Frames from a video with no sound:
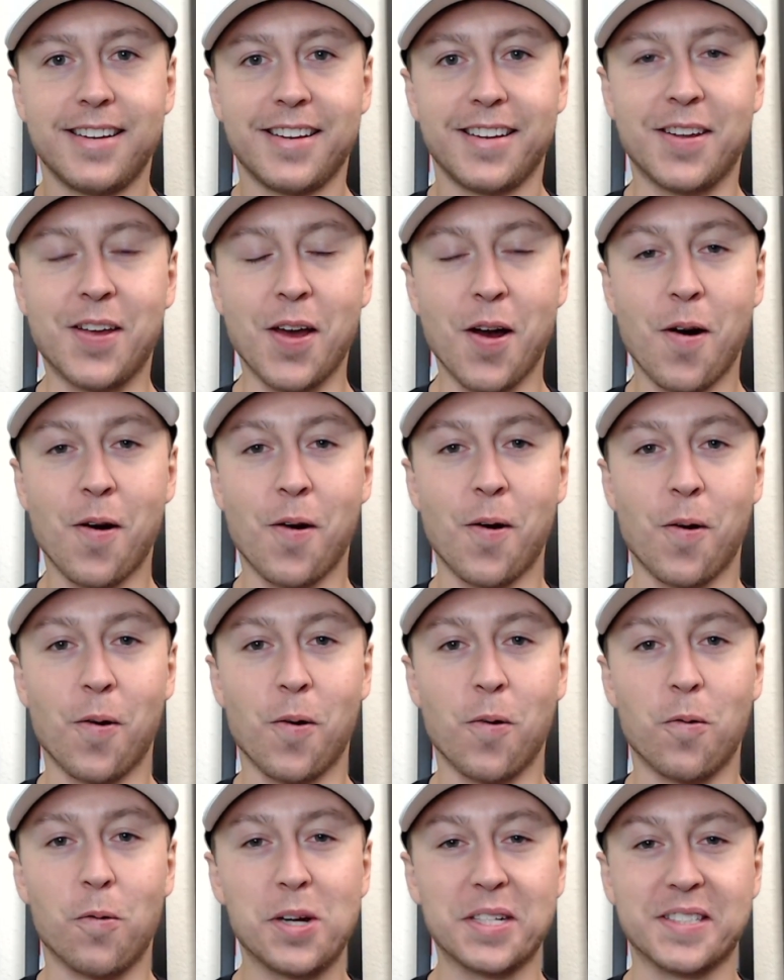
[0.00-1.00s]

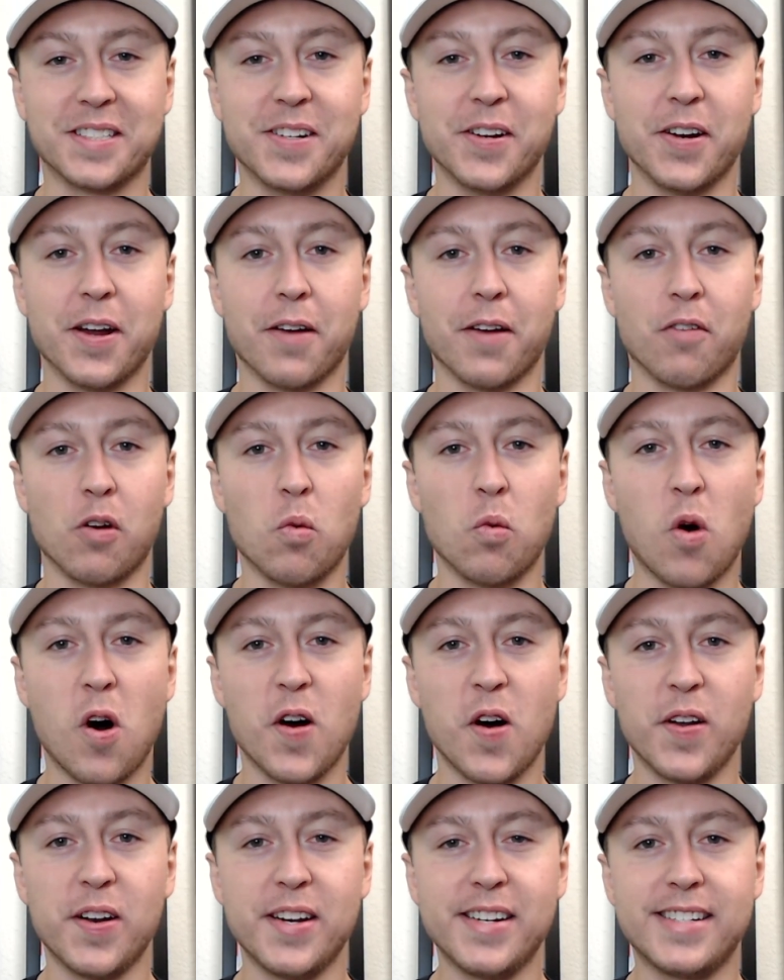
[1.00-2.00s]
Yo, what's good
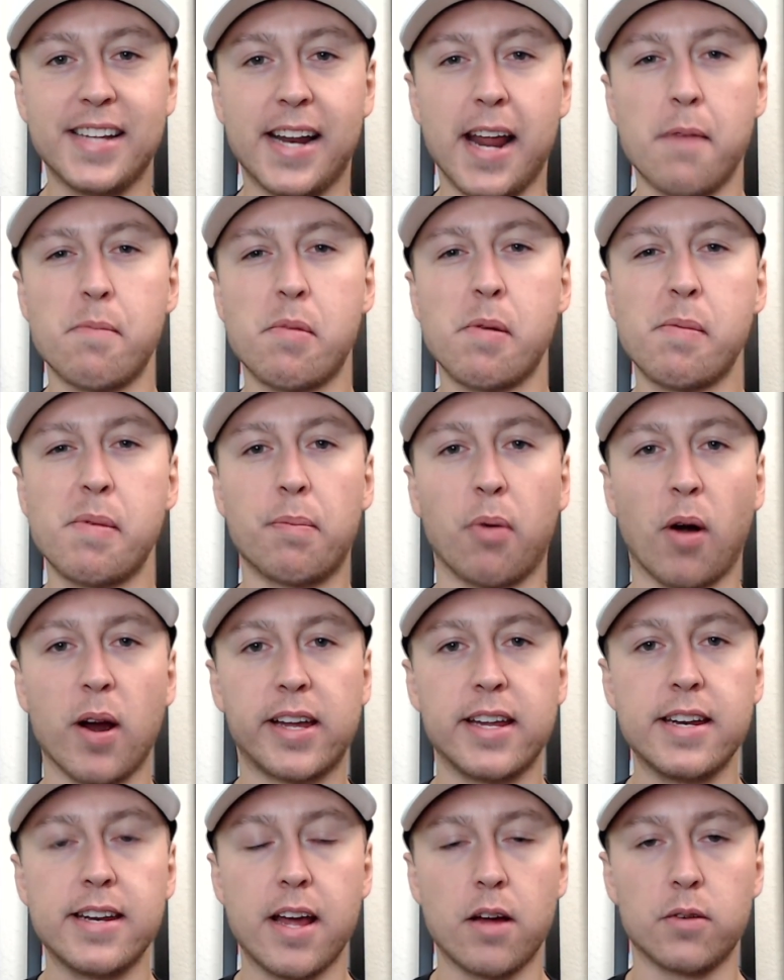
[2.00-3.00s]
everyone? Today I'm going to be
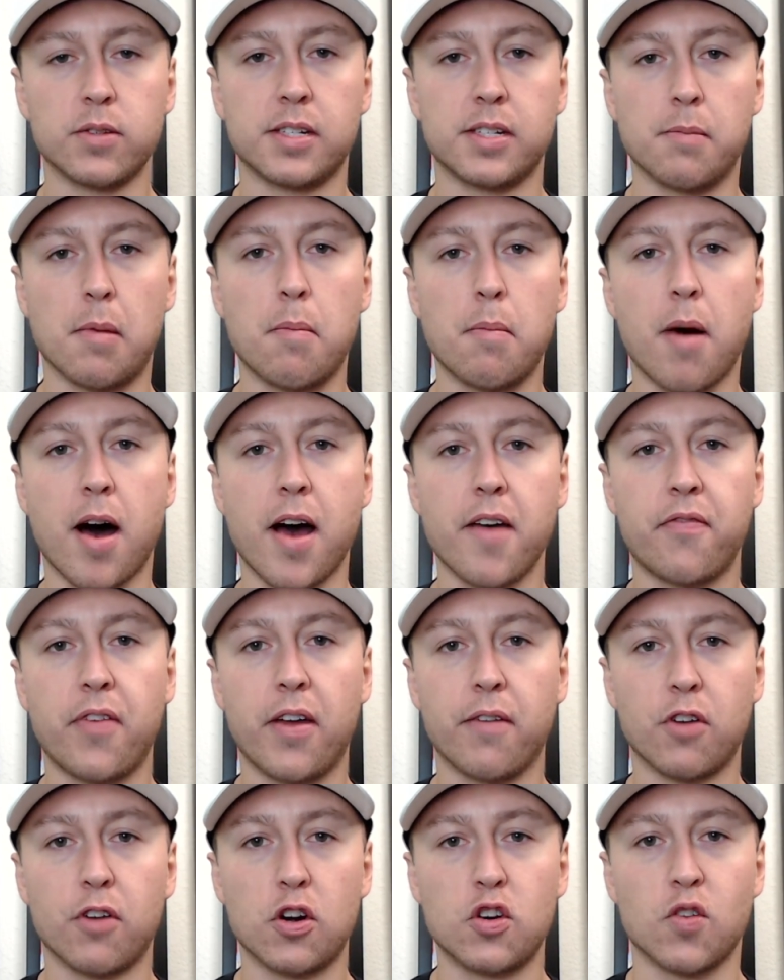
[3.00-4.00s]
breaking down some of my
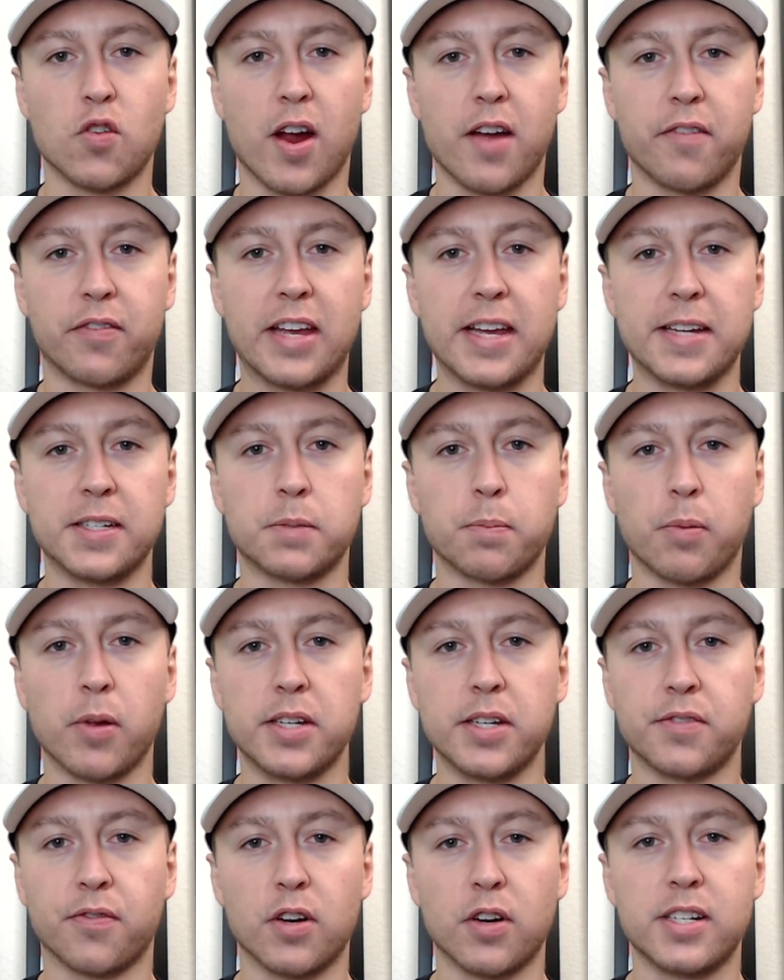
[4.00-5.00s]
favorite DraftKings
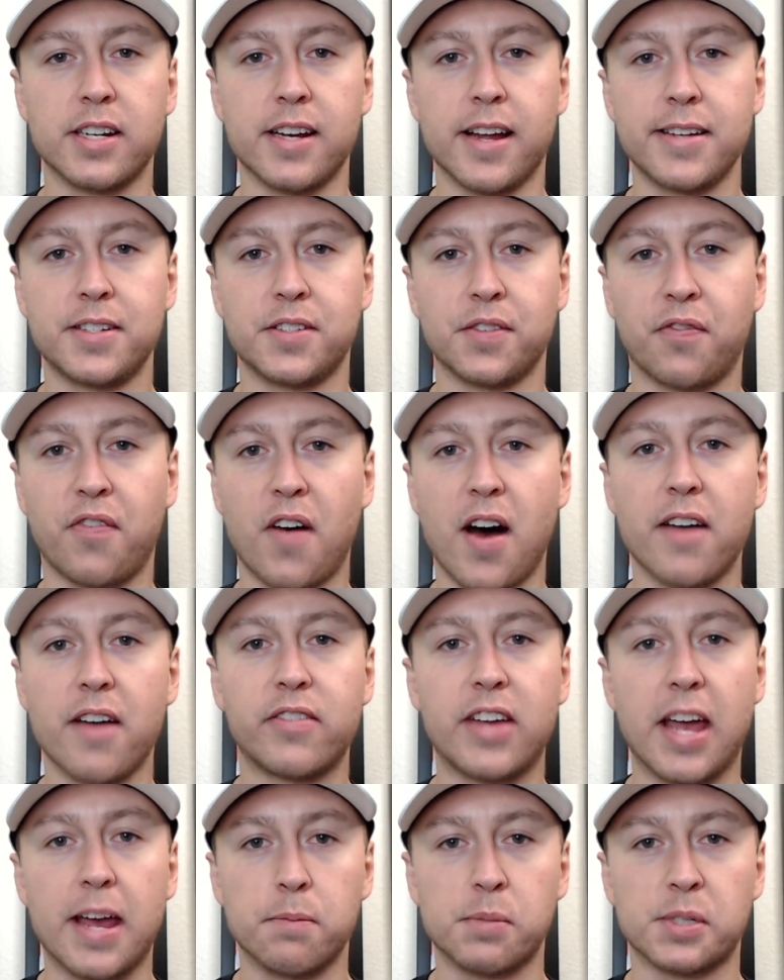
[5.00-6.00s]
plays for tonight's
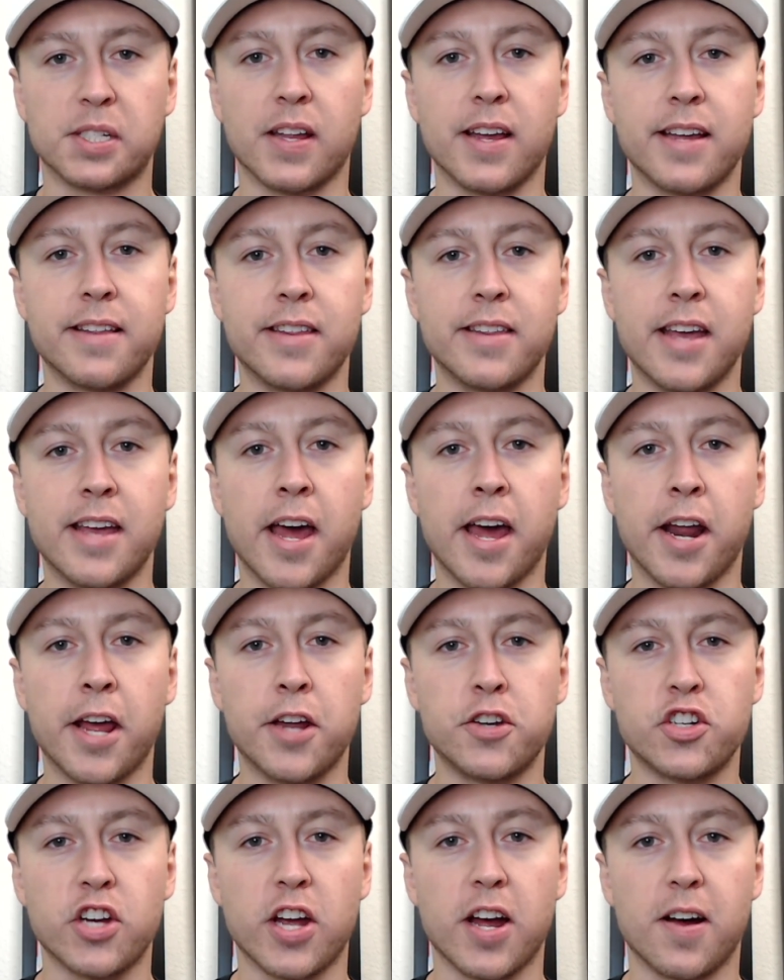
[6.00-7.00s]
5-game slate in the
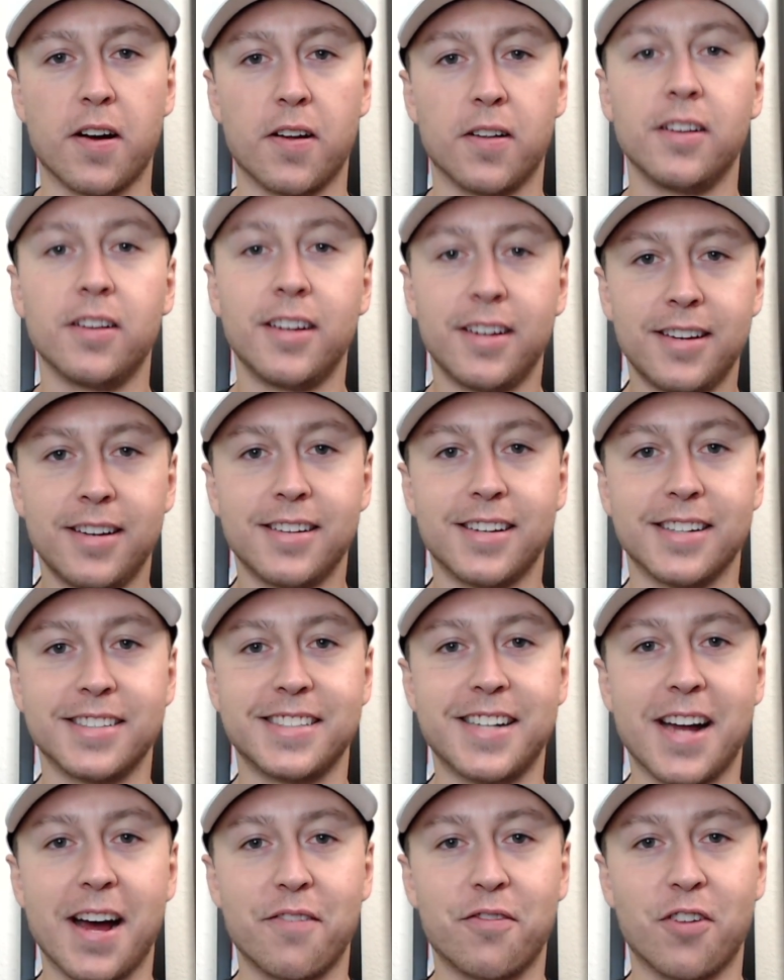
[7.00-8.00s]
NHL. Let's
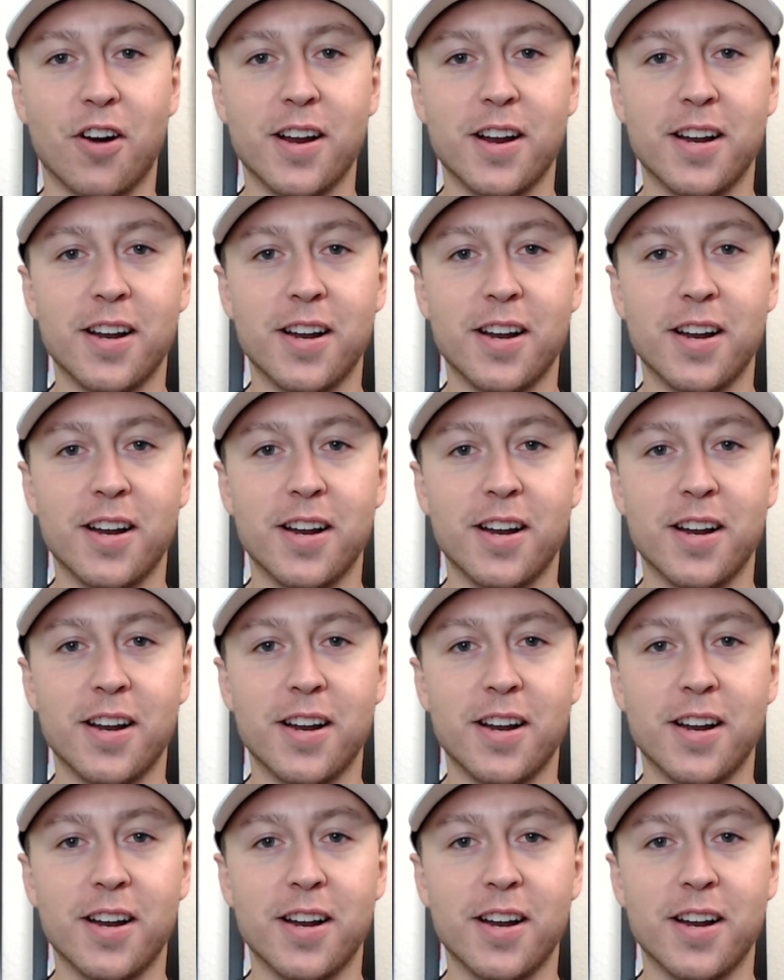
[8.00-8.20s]
dive right